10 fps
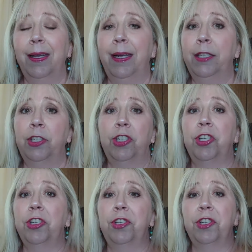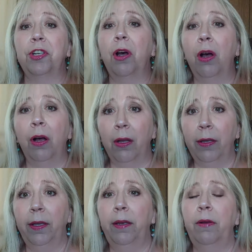It's just
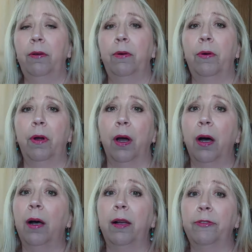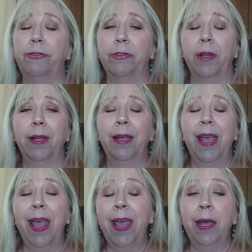on or off.
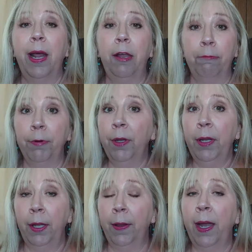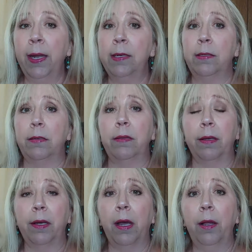And I really liked the
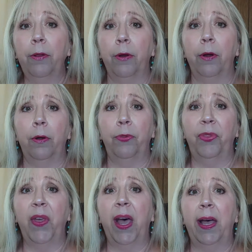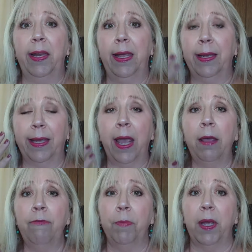color that it
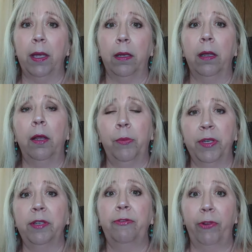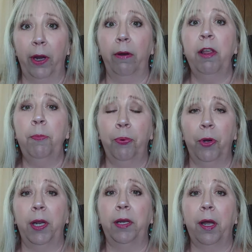gave me. It was a very
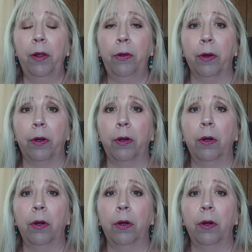pretty color.